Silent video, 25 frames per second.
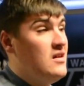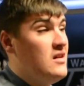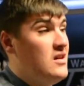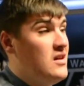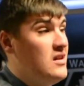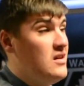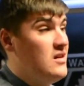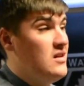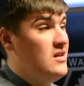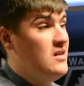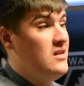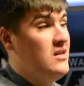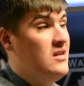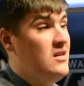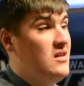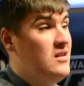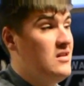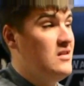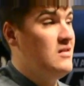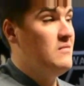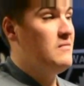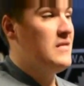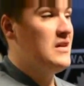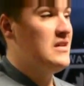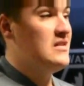it
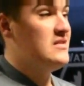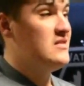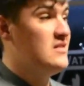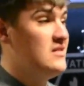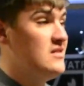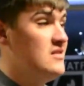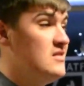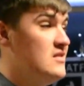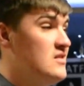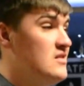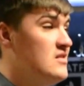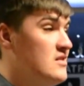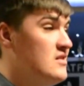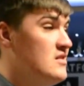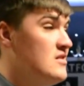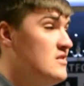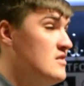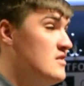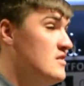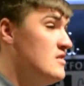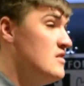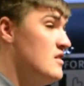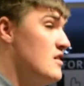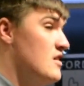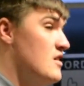makes it
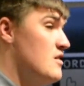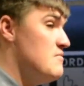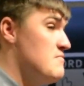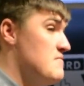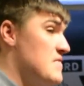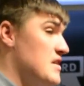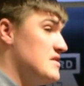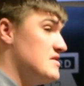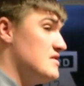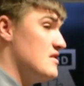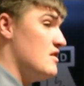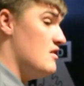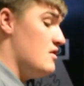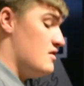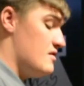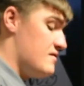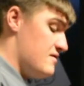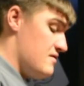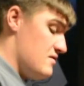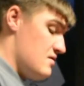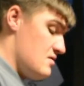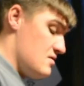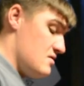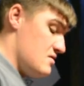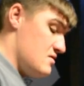hard
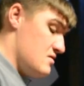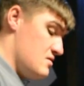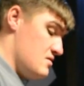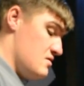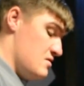for you.